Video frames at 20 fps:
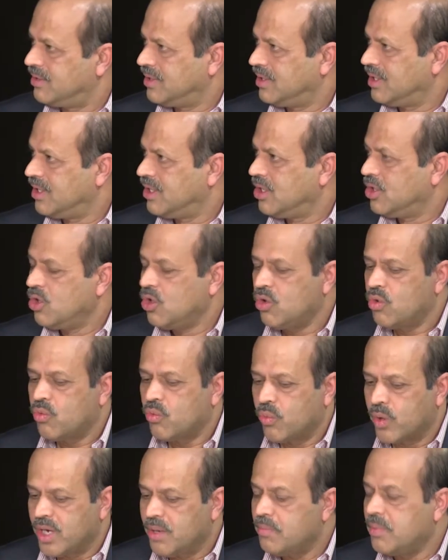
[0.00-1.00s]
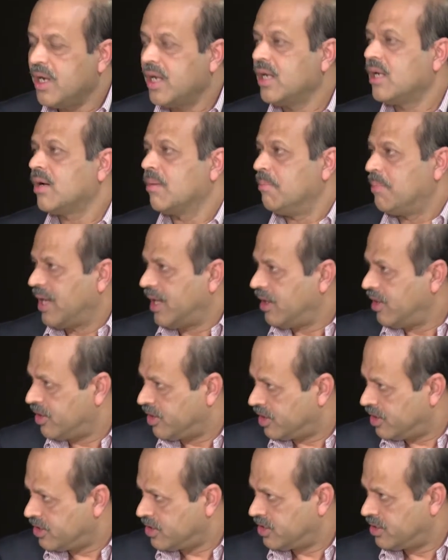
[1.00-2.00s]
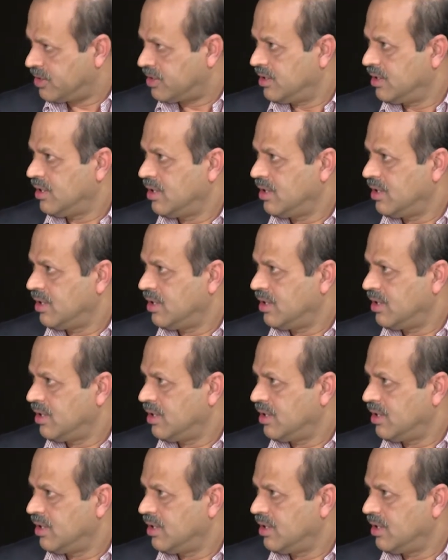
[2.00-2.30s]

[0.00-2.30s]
Mm-hmm. We bring competitors,